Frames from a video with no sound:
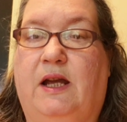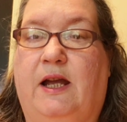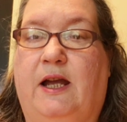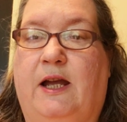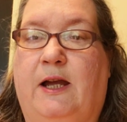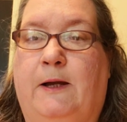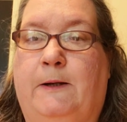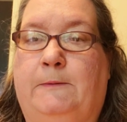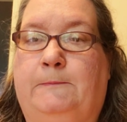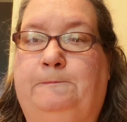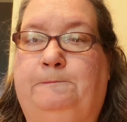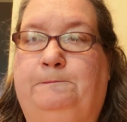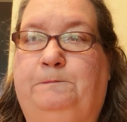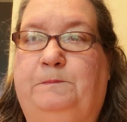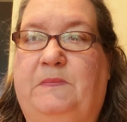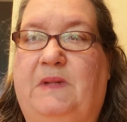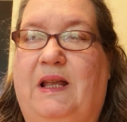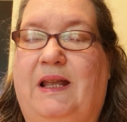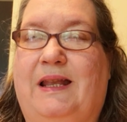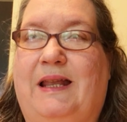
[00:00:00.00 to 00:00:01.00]
And
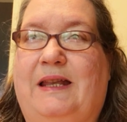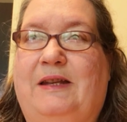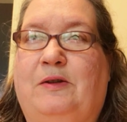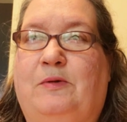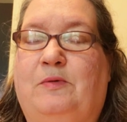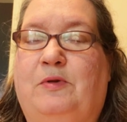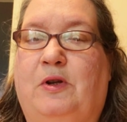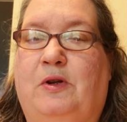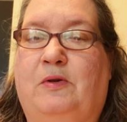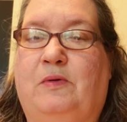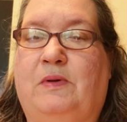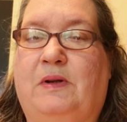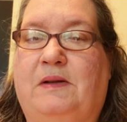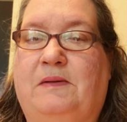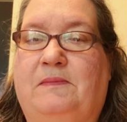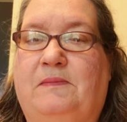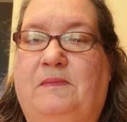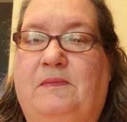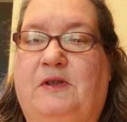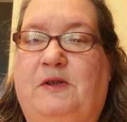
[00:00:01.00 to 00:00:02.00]
I don't know
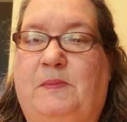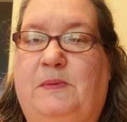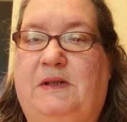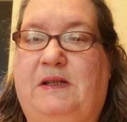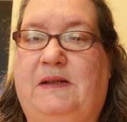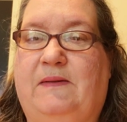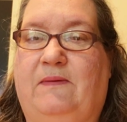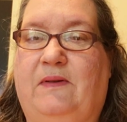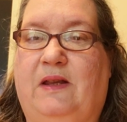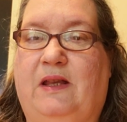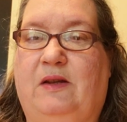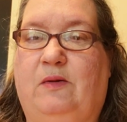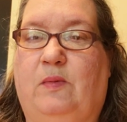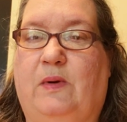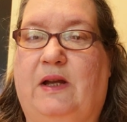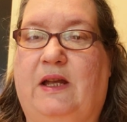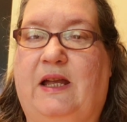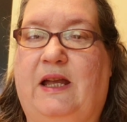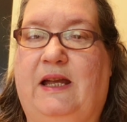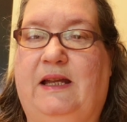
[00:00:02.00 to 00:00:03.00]
specifically
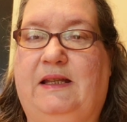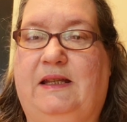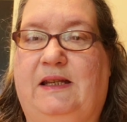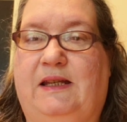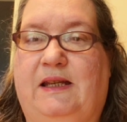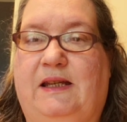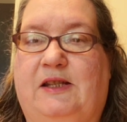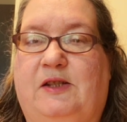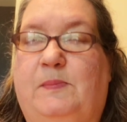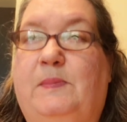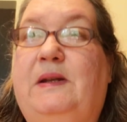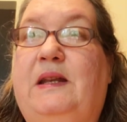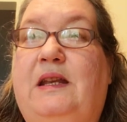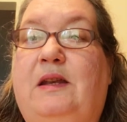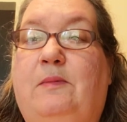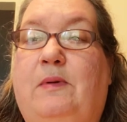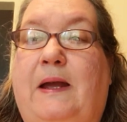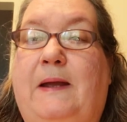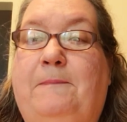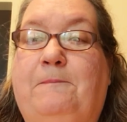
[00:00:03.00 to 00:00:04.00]
what kind it is. But
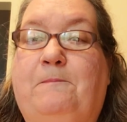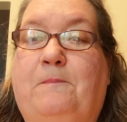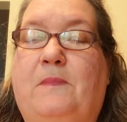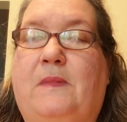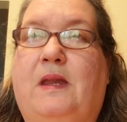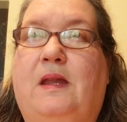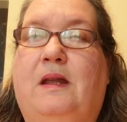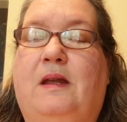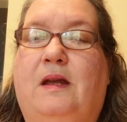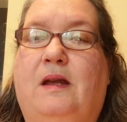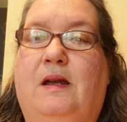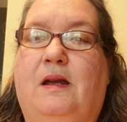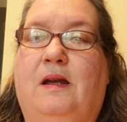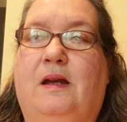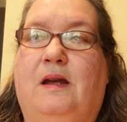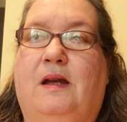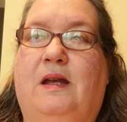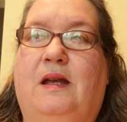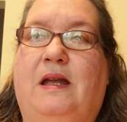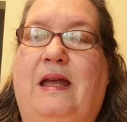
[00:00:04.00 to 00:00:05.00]
anyway,
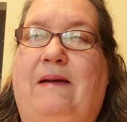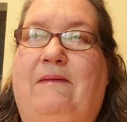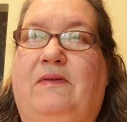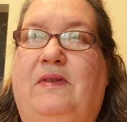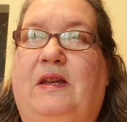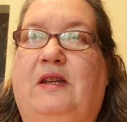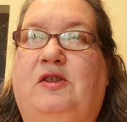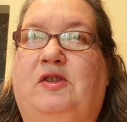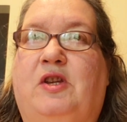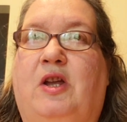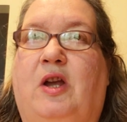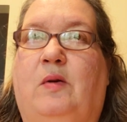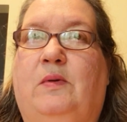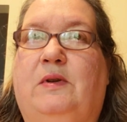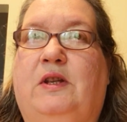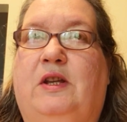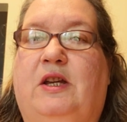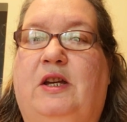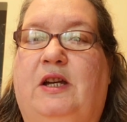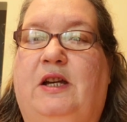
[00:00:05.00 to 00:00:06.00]
everything's
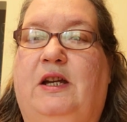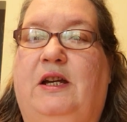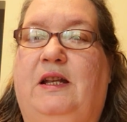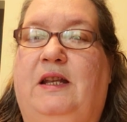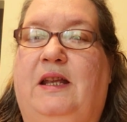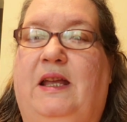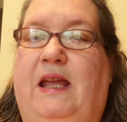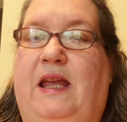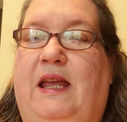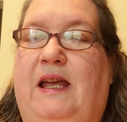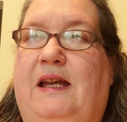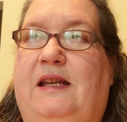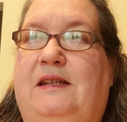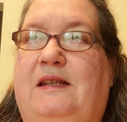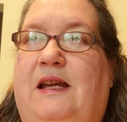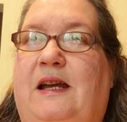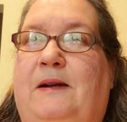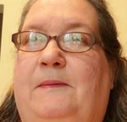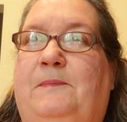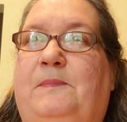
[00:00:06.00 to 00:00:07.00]
going good.
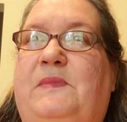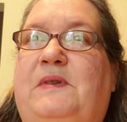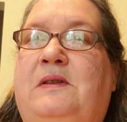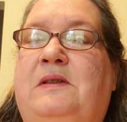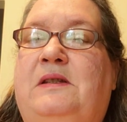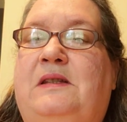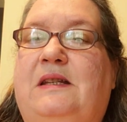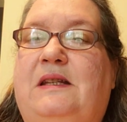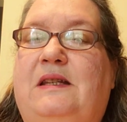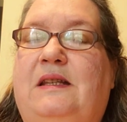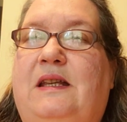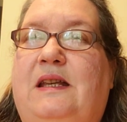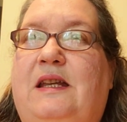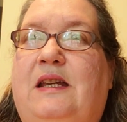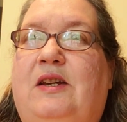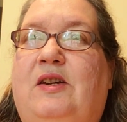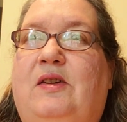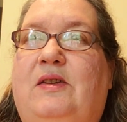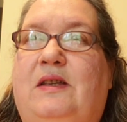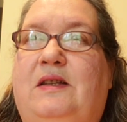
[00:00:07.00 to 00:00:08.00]
And sitting
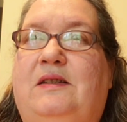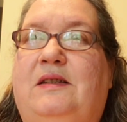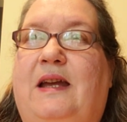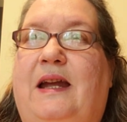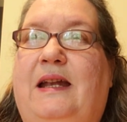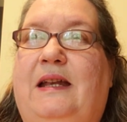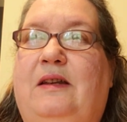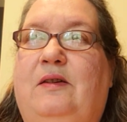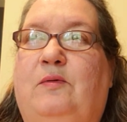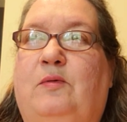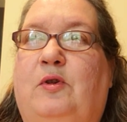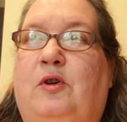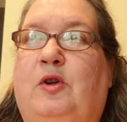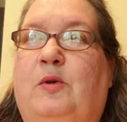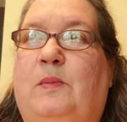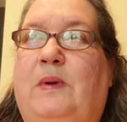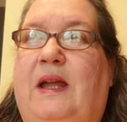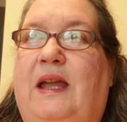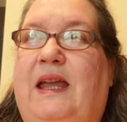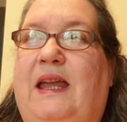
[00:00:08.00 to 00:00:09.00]
here in the dining
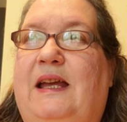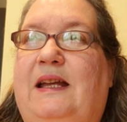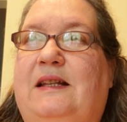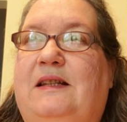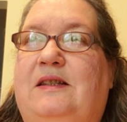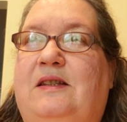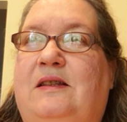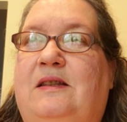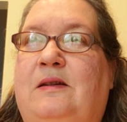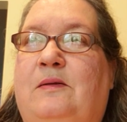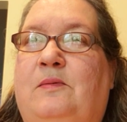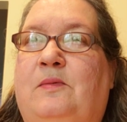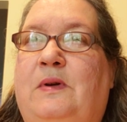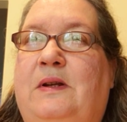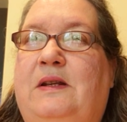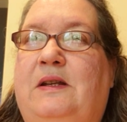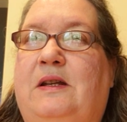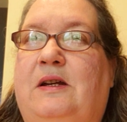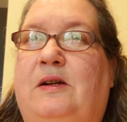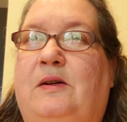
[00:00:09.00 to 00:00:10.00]
room, and the
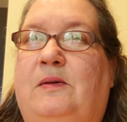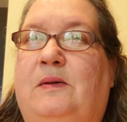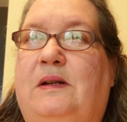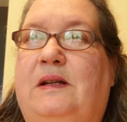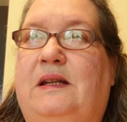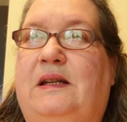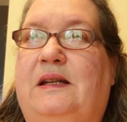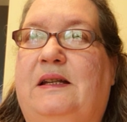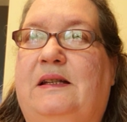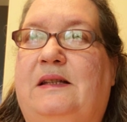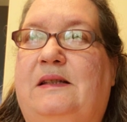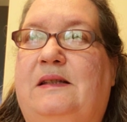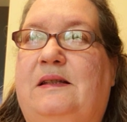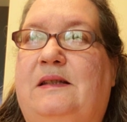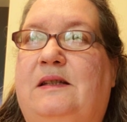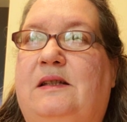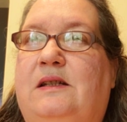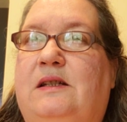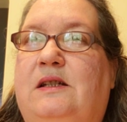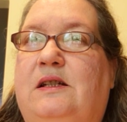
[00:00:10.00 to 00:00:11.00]
window
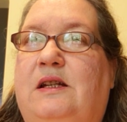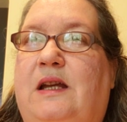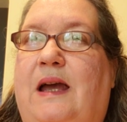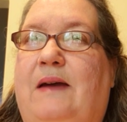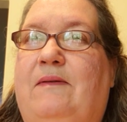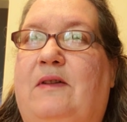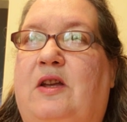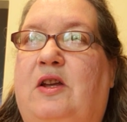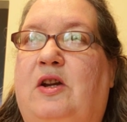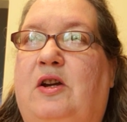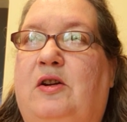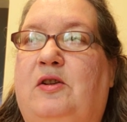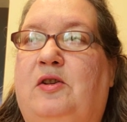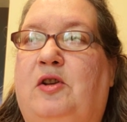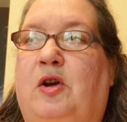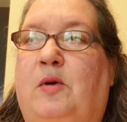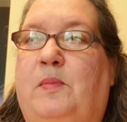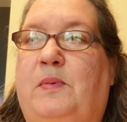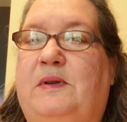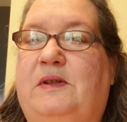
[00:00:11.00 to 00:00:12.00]
is, I have the curtain
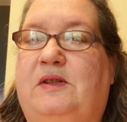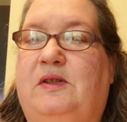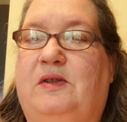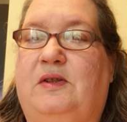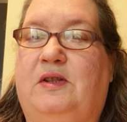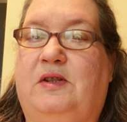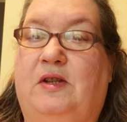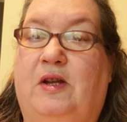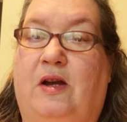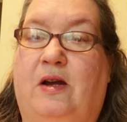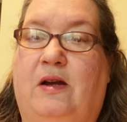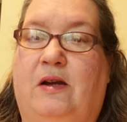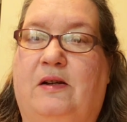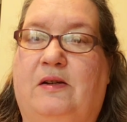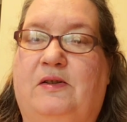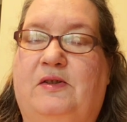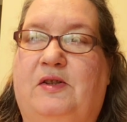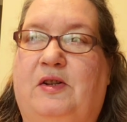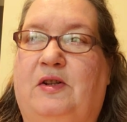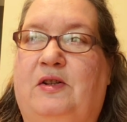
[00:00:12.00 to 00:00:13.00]
open so the
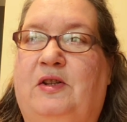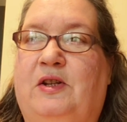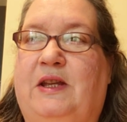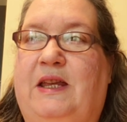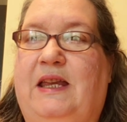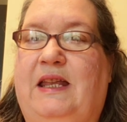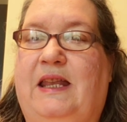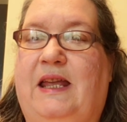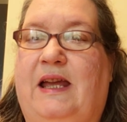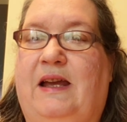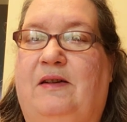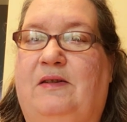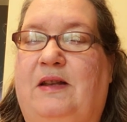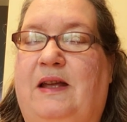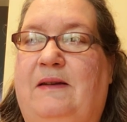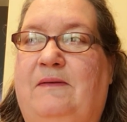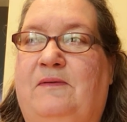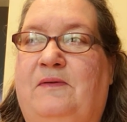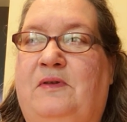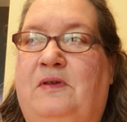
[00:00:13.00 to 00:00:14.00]
dogs are looking out.
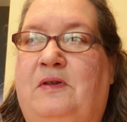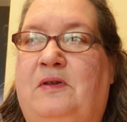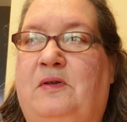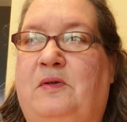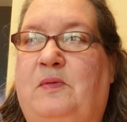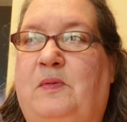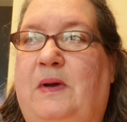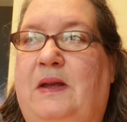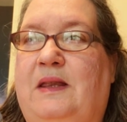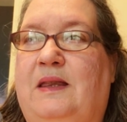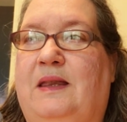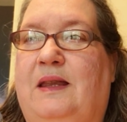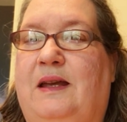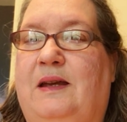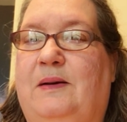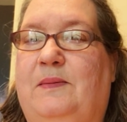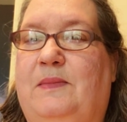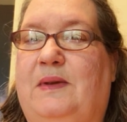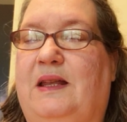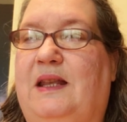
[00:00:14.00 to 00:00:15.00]
I've threatened
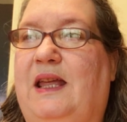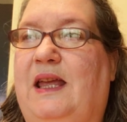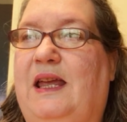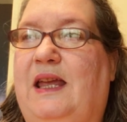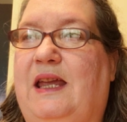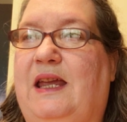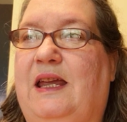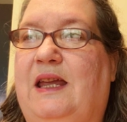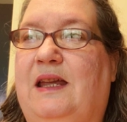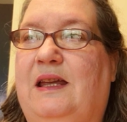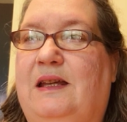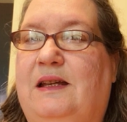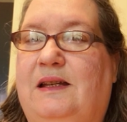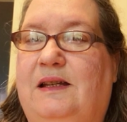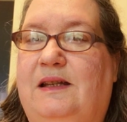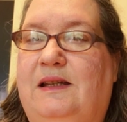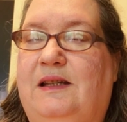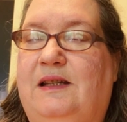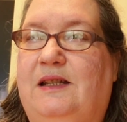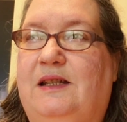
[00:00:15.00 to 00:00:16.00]
them that, hey,
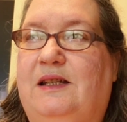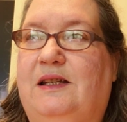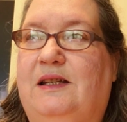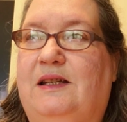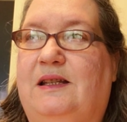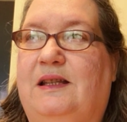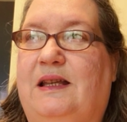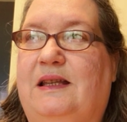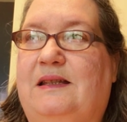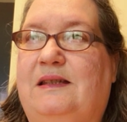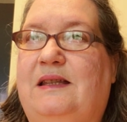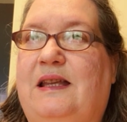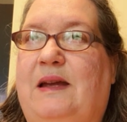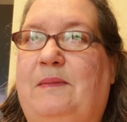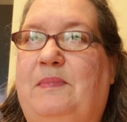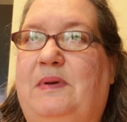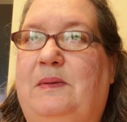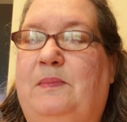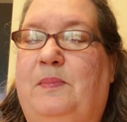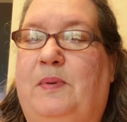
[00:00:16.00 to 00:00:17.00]
let's
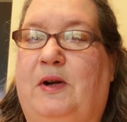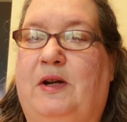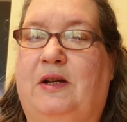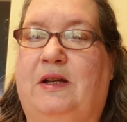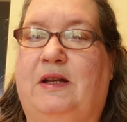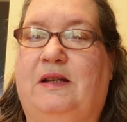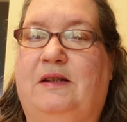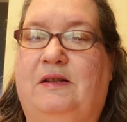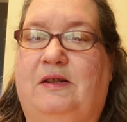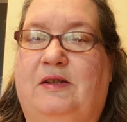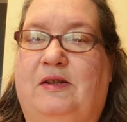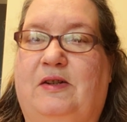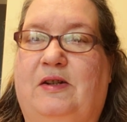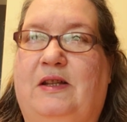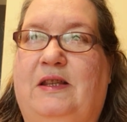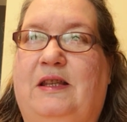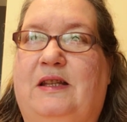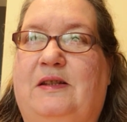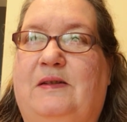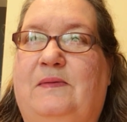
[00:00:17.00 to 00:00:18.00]
not be barking
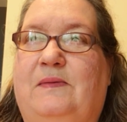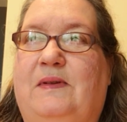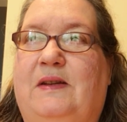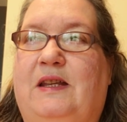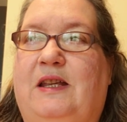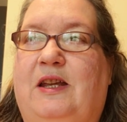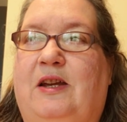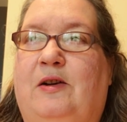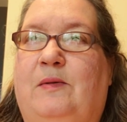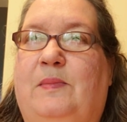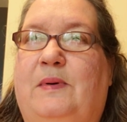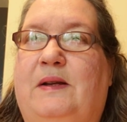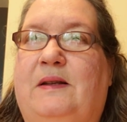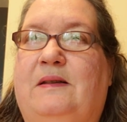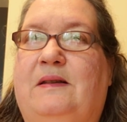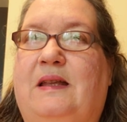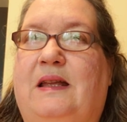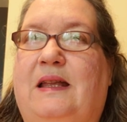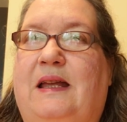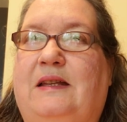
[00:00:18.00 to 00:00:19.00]
during this video, but
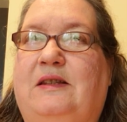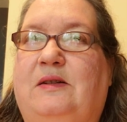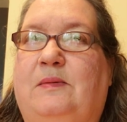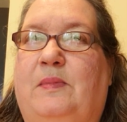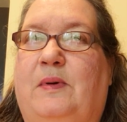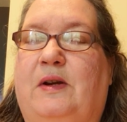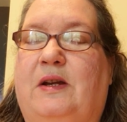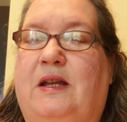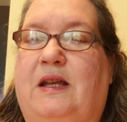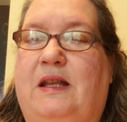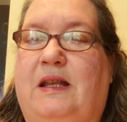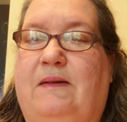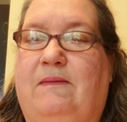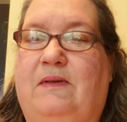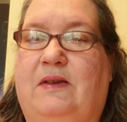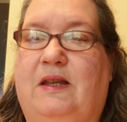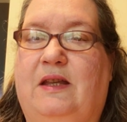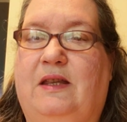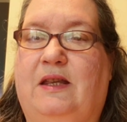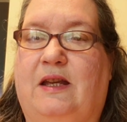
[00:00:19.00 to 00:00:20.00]
they like to bark at
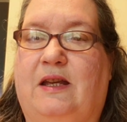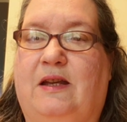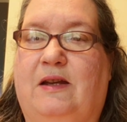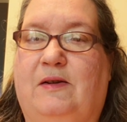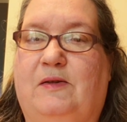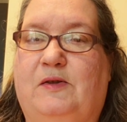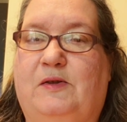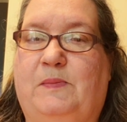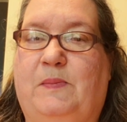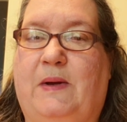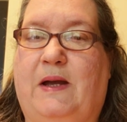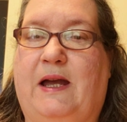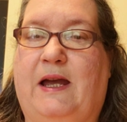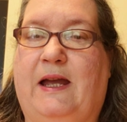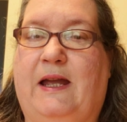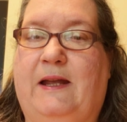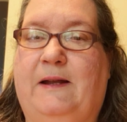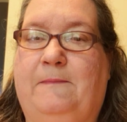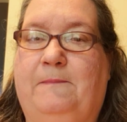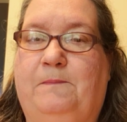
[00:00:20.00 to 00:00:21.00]
everything that goes
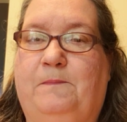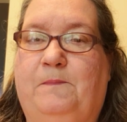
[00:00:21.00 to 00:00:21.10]
by.